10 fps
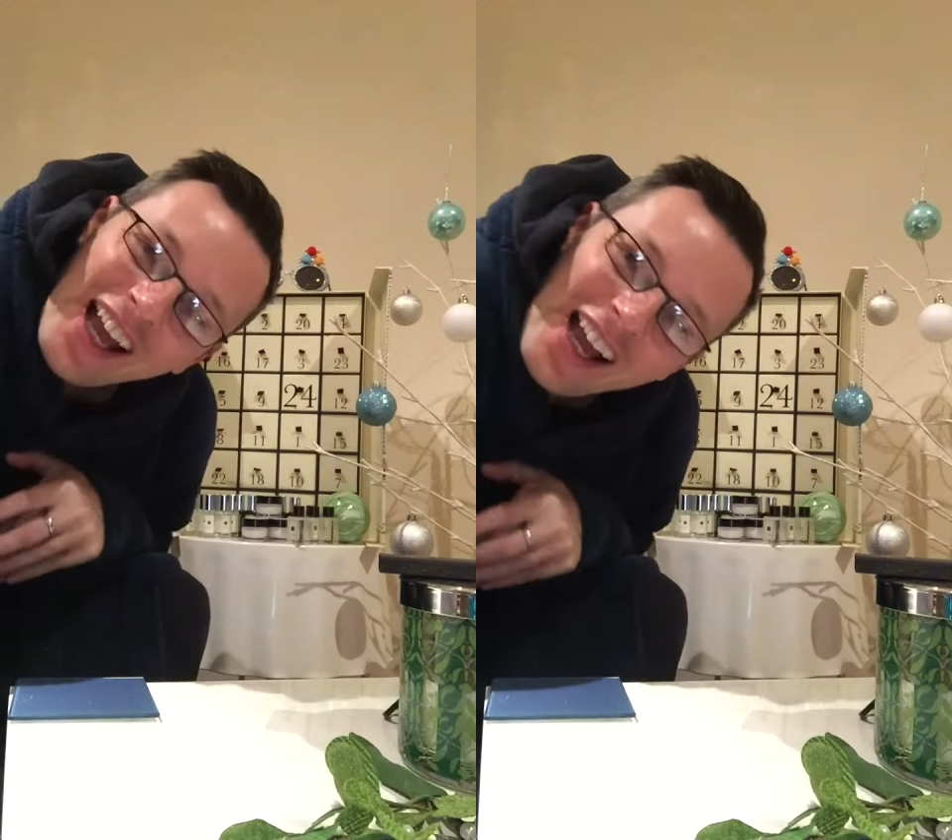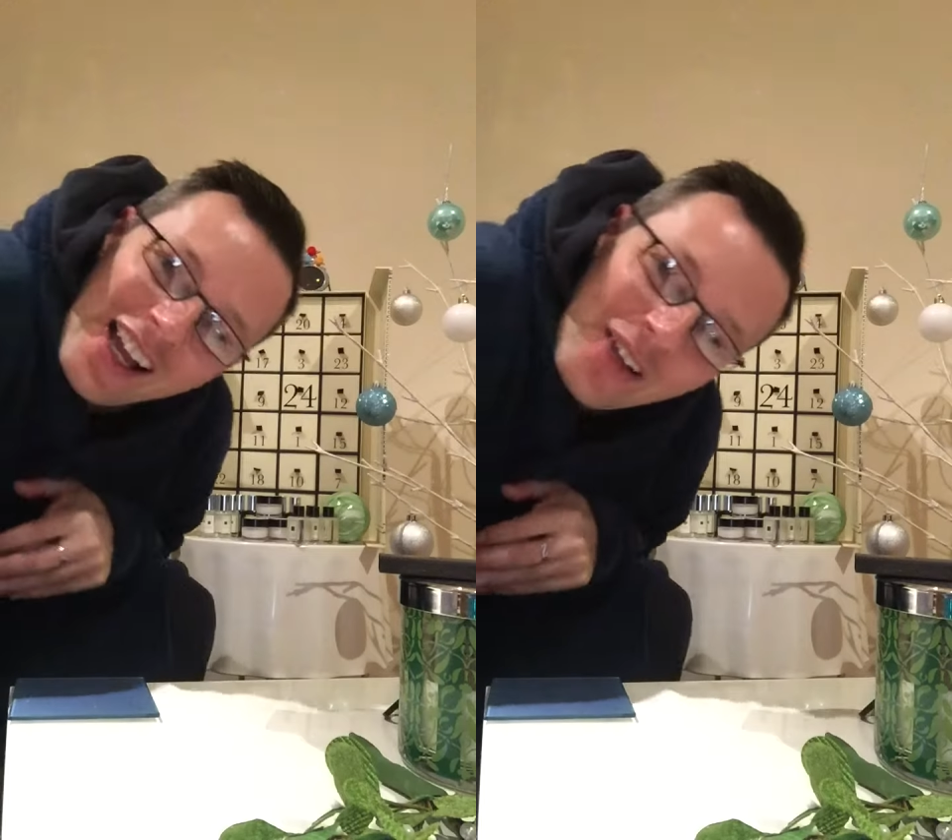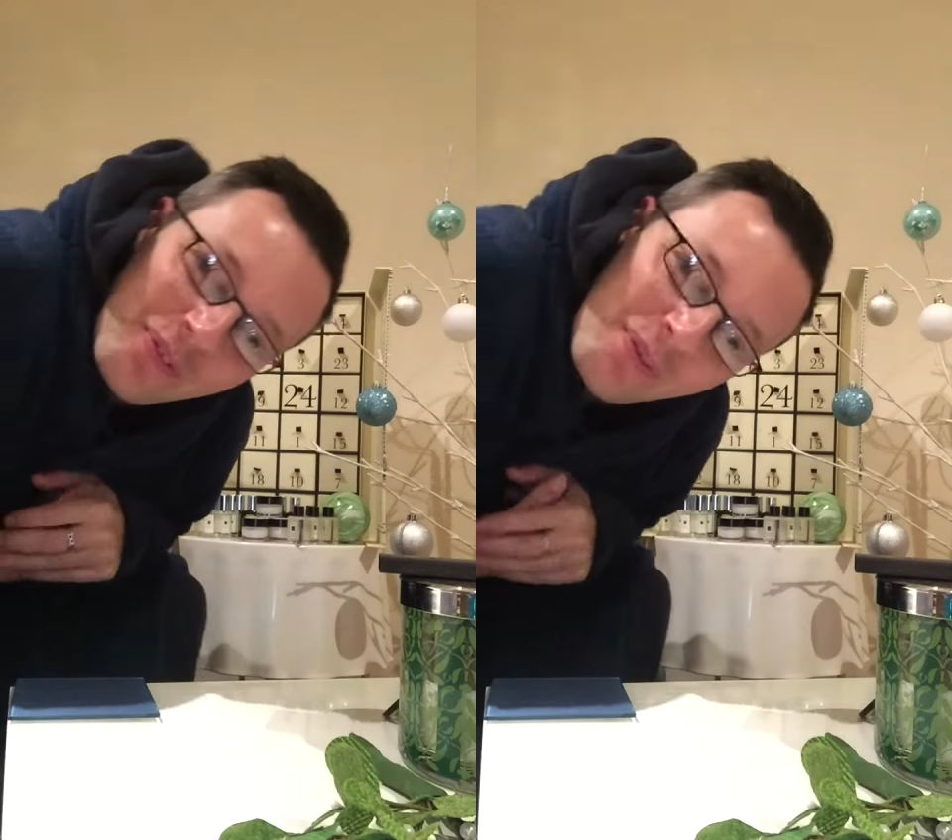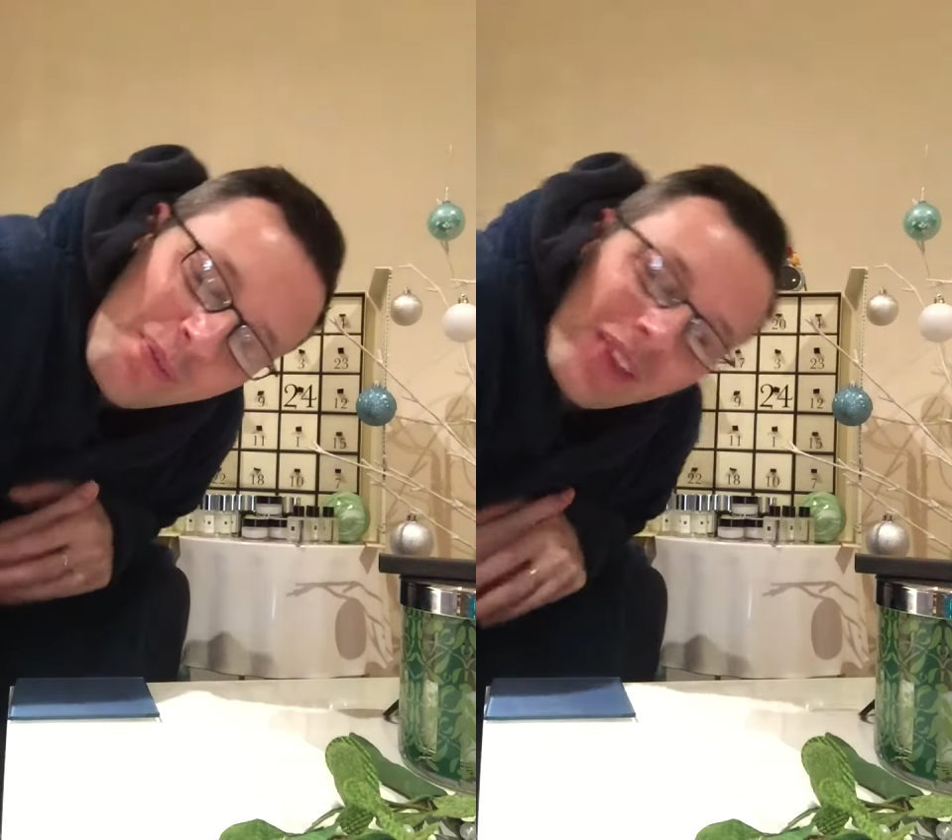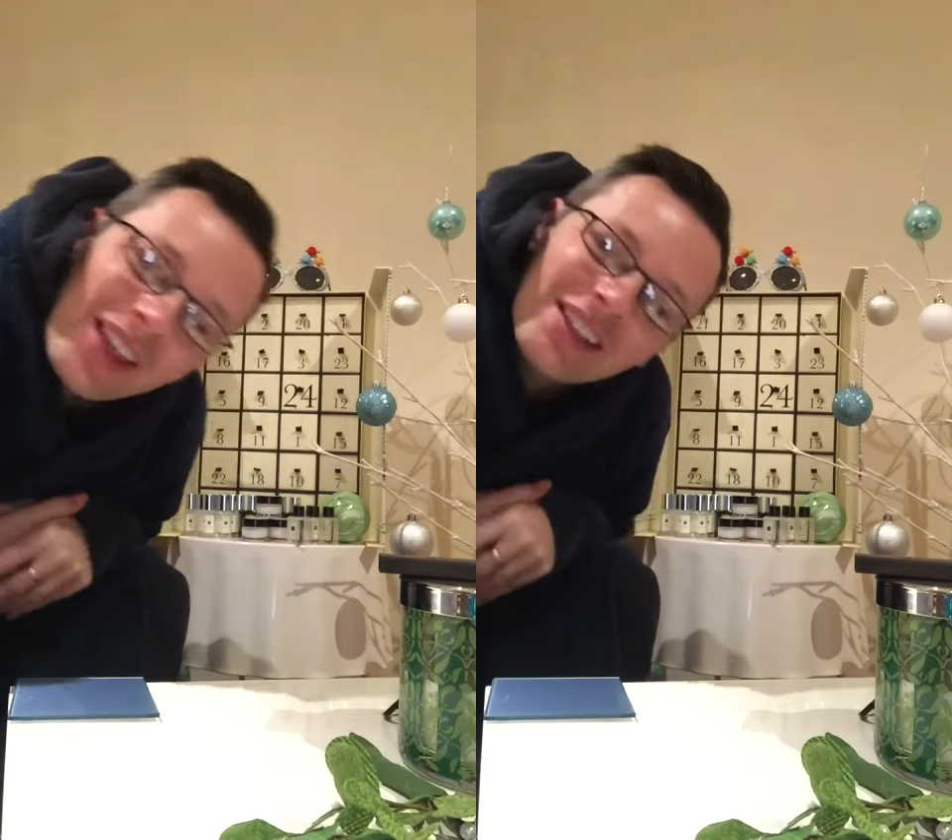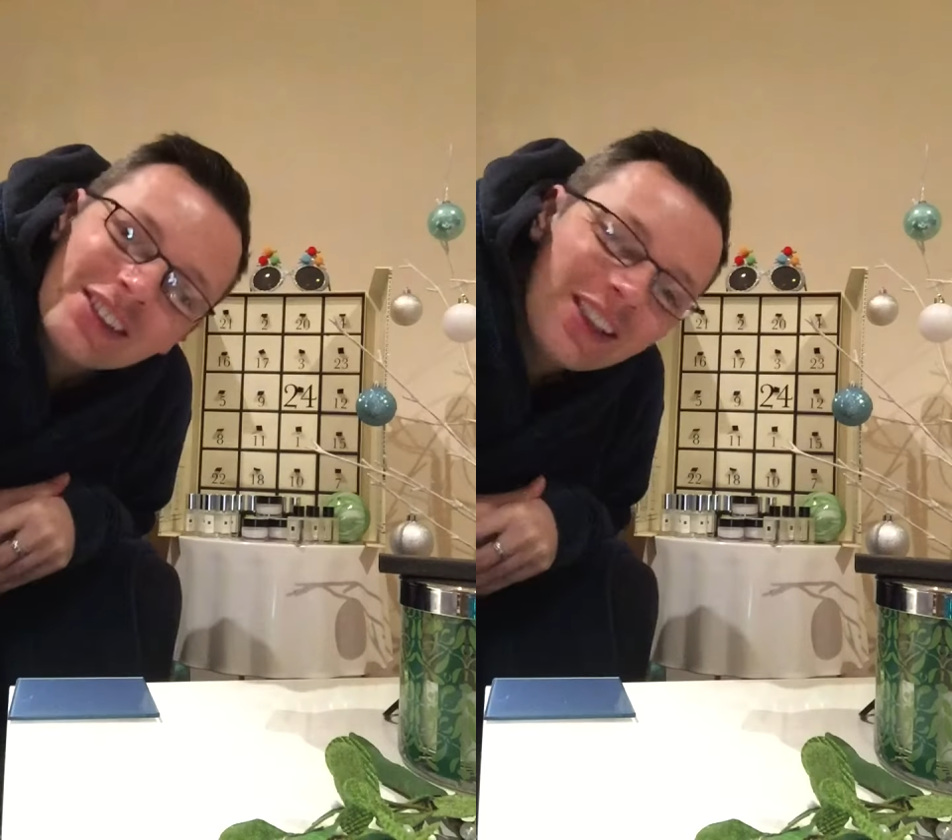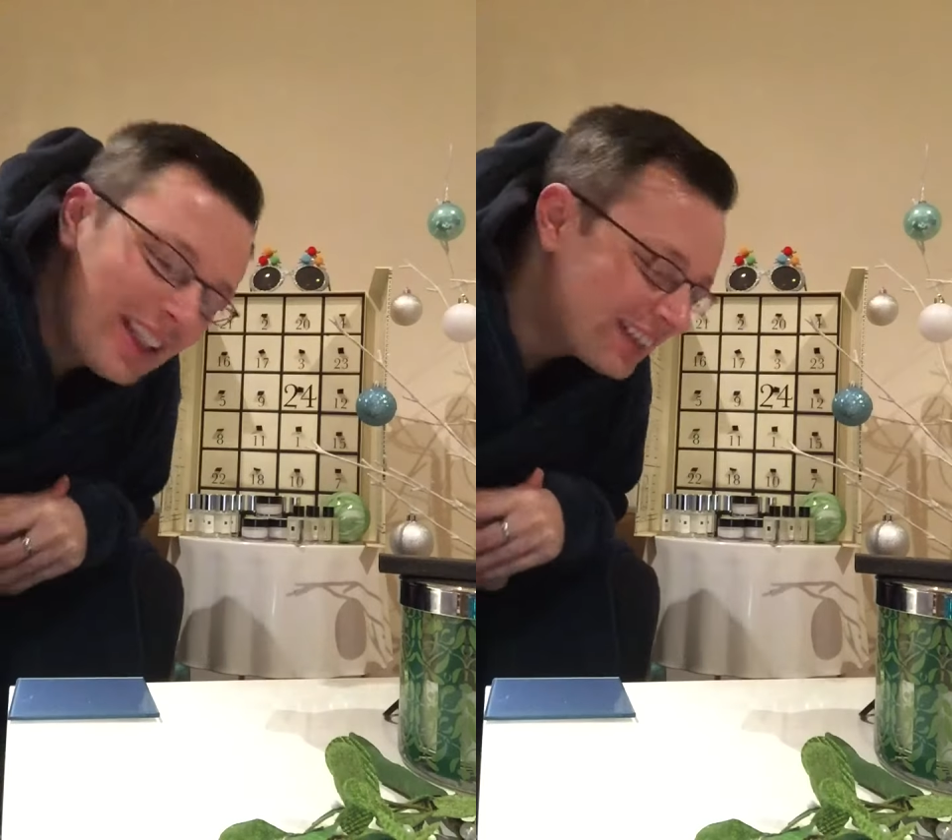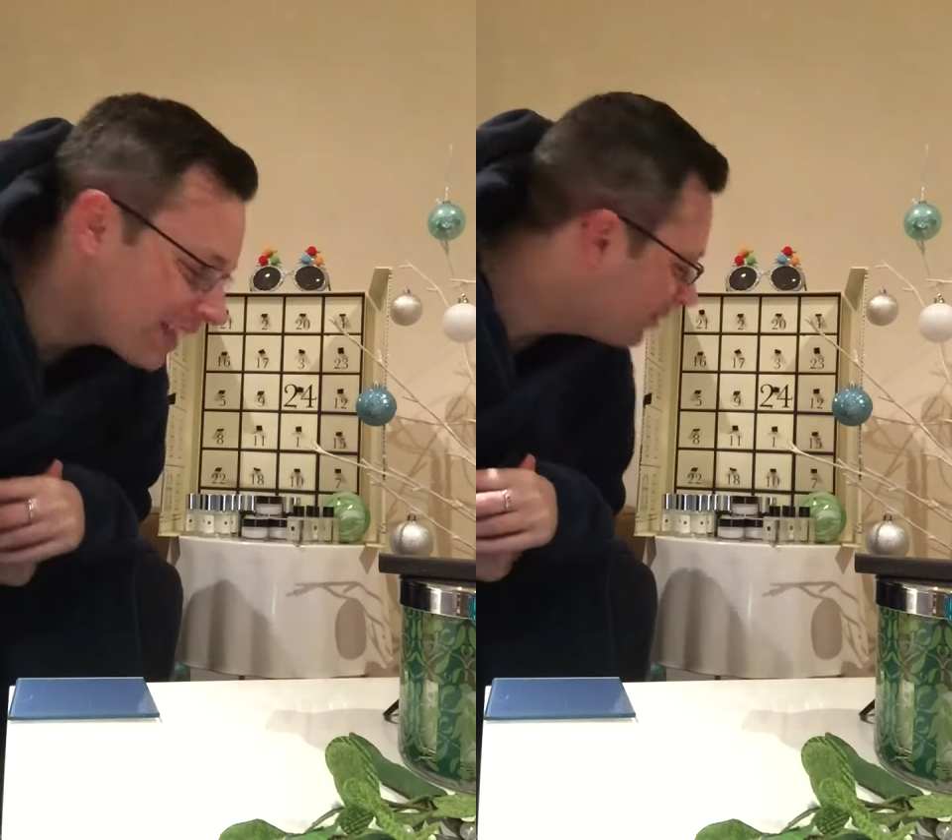So
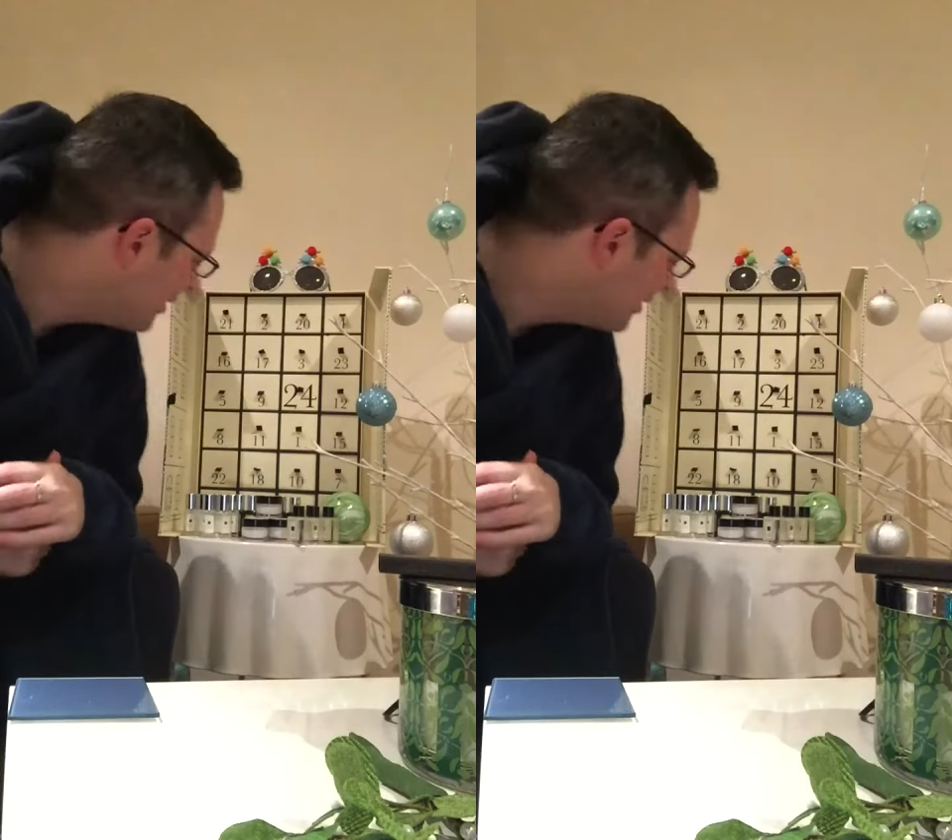let's have a